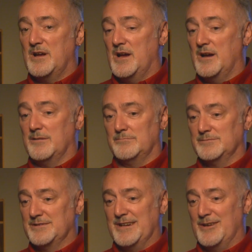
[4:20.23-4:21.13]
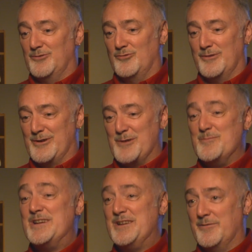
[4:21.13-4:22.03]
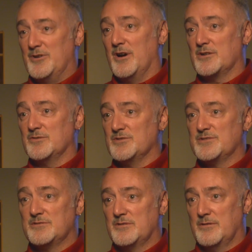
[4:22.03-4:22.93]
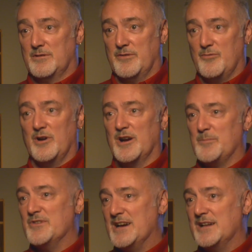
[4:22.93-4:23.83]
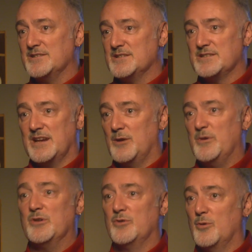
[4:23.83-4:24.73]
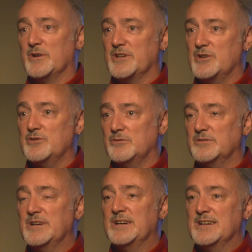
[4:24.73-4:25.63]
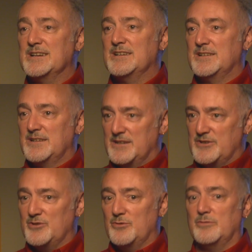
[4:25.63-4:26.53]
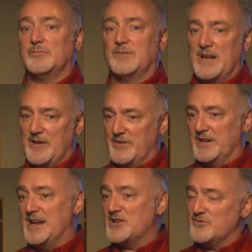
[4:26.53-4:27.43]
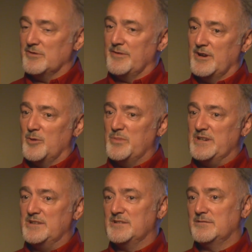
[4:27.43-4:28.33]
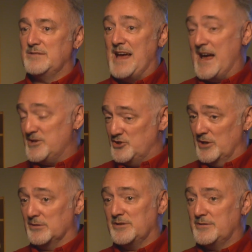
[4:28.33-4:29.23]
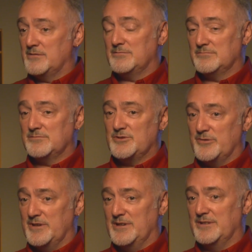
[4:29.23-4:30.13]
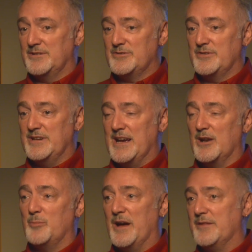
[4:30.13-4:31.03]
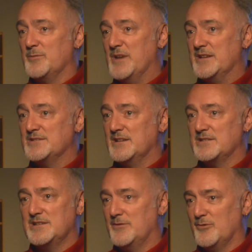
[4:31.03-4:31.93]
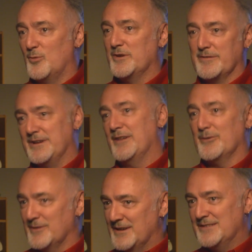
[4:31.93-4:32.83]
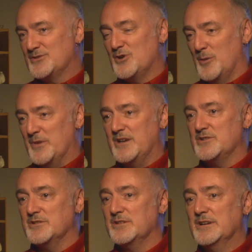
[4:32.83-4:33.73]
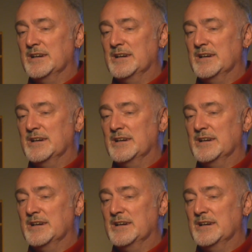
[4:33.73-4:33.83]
a committee of doctors throwing up their hands and saying we don't know what to do, to having a natural therapy adjunct to the allopathic medicine. It's never one or the other, it's a combination.